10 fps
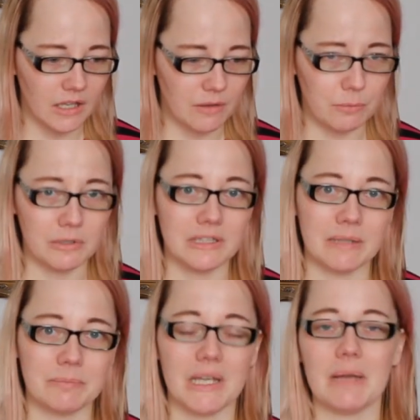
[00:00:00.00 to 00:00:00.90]
world
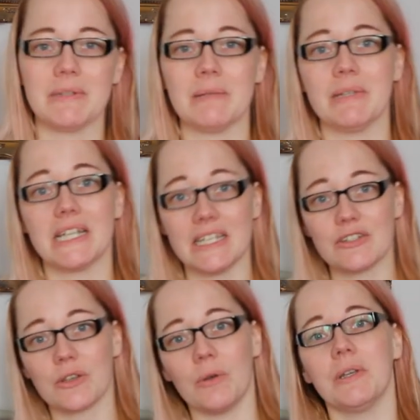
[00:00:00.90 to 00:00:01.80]
epidemic
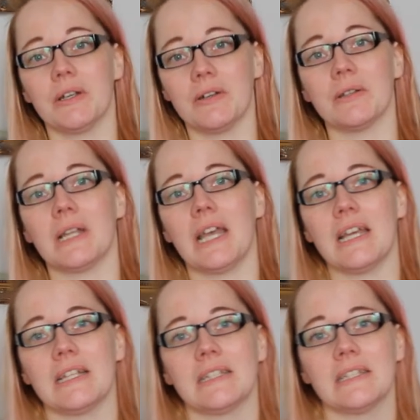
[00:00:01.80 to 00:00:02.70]
is going on,
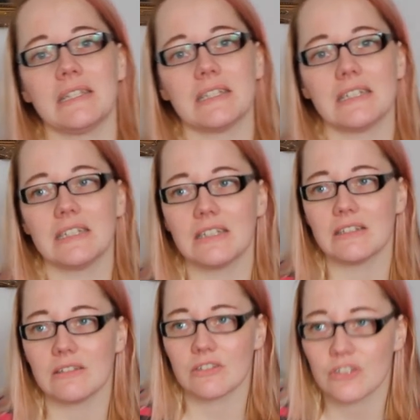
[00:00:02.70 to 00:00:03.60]
and
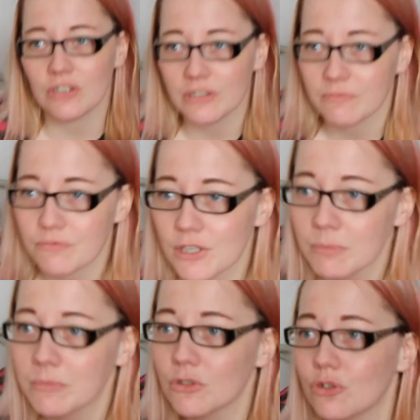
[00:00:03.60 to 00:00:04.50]
starting
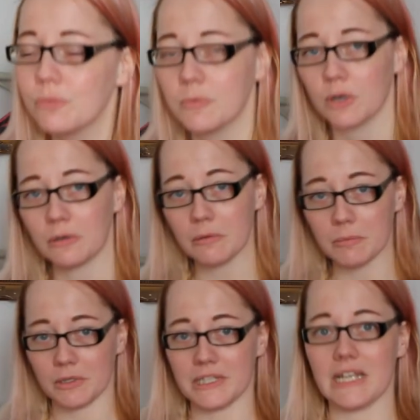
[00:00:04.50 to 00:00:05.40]
from tomorrow,
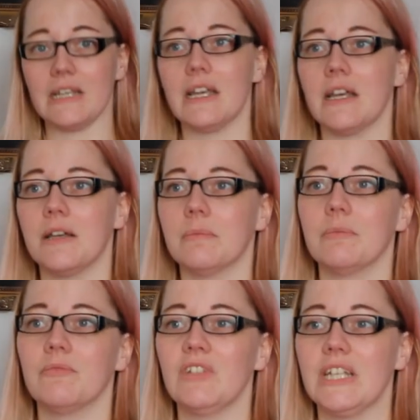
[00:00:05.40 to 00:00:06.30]
Monday,
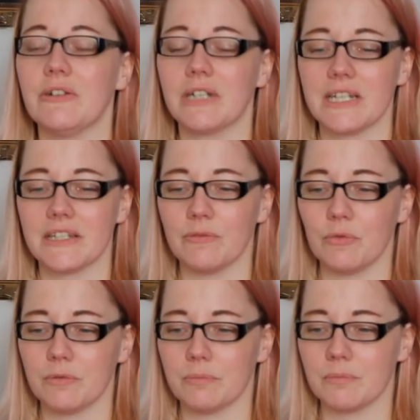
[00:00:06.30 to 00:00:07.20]
we here in Iceland
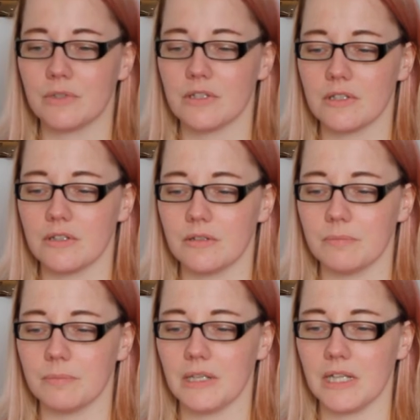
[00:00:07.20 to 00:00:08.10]
won't
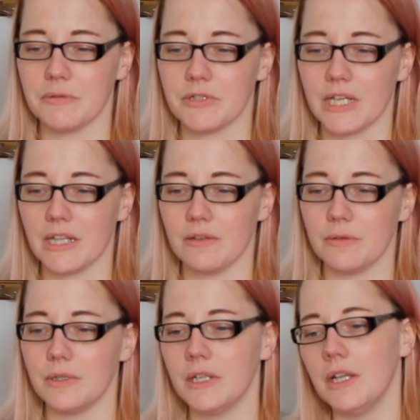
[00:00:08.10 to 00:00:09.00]
be allowed together.